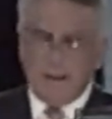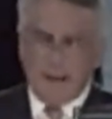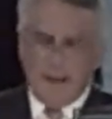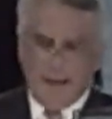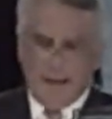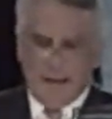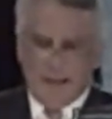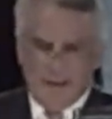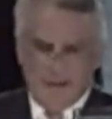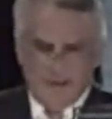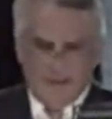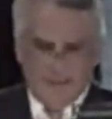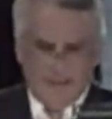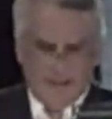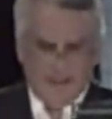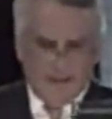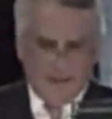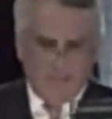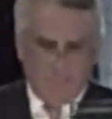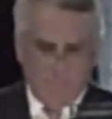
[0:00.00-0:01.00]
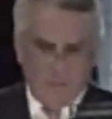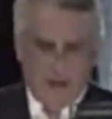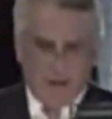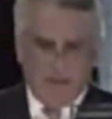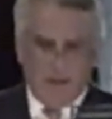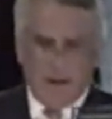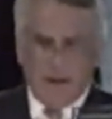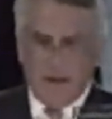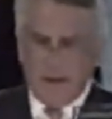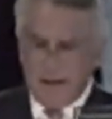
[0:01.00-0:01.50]
And
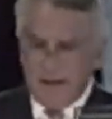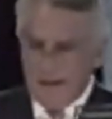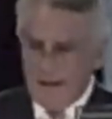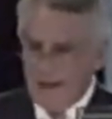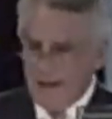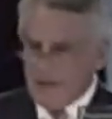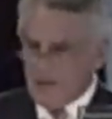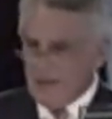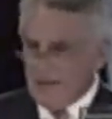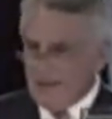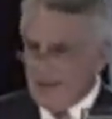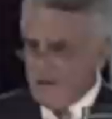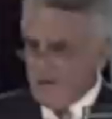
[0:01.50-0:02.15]
Mariana, actually,